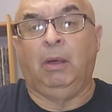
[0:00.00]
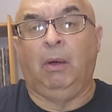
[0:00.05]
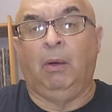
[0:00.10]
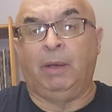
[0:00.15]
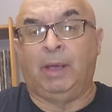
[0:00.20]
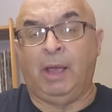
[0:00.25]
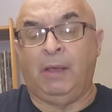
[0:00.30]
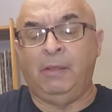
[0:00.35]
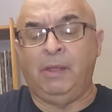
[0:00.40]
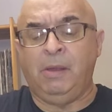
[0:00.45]

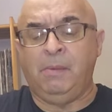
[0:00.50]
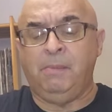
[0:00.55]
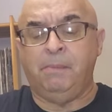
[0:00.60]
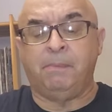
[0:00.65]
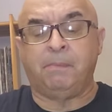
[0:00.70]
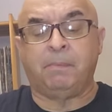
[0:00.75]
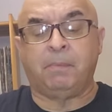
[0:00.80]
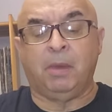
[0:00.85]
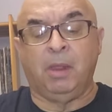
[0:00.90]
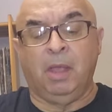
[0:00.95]
Okay then,
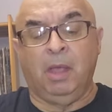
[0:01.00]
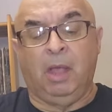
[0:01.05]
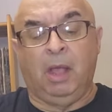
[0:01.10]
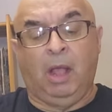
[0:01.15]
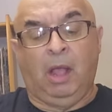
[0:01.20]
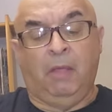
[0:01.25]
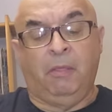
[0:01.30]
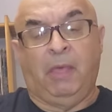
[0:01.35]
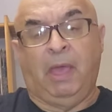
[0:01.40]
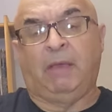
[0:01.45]

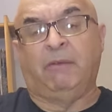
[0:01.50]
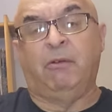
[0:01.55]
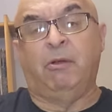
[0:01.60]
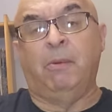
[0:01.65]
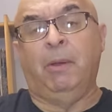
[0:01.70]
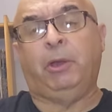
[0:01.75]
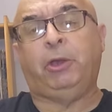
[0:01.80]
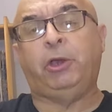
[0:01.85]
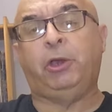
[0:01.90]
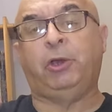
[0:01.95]
thank you very
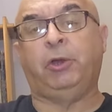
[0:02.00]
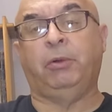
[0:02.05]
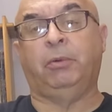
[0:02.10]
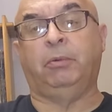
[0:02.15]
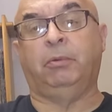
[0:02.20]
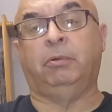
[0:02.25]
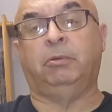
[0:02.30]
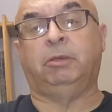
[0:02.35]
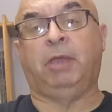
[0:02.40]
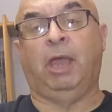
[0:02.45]
much.
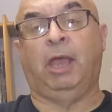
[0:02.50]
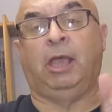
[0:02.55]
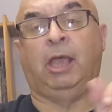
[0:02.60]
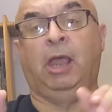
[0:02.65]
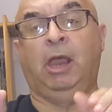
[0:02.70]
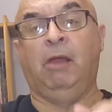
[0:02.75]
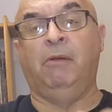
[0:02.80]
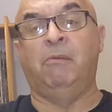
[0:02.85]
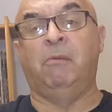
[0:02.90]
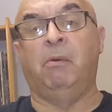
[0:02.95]
Take
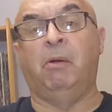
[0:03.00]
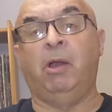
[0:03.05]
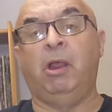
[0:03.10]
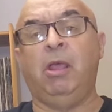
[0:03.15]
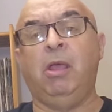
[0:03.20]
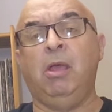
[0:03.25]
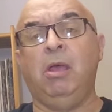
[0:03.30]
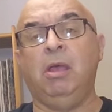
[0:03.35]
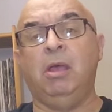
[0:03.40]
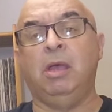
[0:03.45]
care
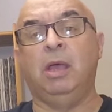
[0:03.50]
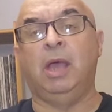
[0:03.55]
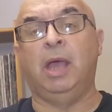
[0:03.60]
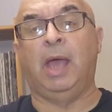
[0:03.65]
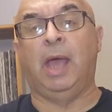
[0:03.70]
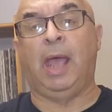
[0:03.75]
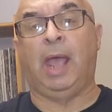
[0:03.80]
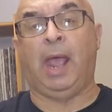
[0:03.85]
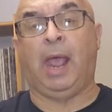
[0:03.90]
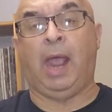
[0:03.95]
everybody,
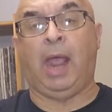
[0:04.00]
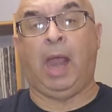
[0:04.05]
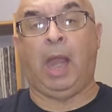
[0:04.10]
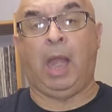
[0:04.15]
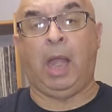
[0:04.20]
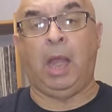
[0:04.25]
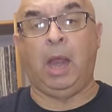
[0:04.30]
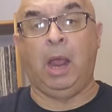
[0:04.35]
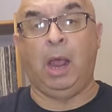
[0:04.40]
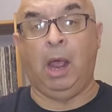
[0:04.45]

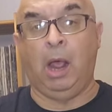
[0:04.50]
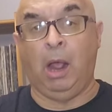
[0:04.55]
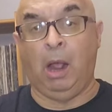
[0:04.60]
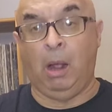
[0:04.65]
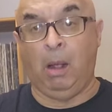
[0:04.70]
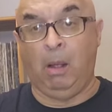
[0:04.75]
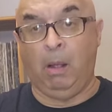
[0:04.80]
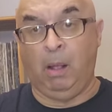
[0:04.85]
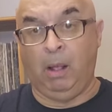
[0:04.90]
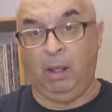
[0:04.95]
and
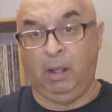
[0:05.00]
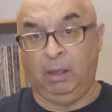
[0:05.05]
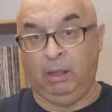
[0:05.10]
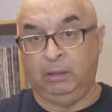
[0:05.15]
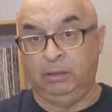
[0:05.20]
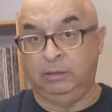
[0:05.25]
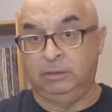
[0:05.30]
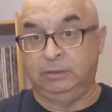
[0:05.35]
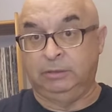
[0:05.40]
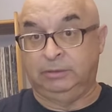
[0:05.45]

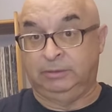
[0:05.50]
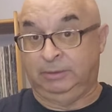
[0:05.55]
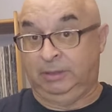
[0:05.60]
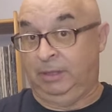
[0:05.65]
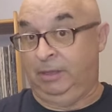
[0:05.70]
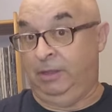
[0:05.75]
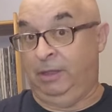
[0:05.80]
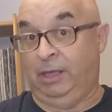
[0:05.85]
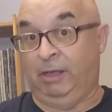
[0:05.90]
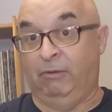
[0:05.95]

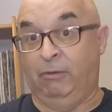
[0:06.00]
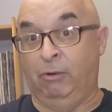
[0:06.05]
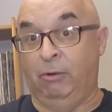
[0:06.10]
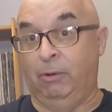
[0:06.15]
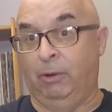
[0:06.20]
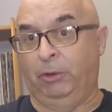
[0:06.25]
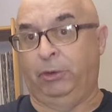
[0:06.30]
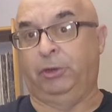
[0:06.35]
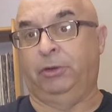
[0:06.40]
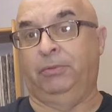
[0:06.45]
thank you very
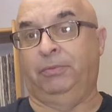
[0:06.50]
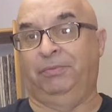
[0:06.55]
much.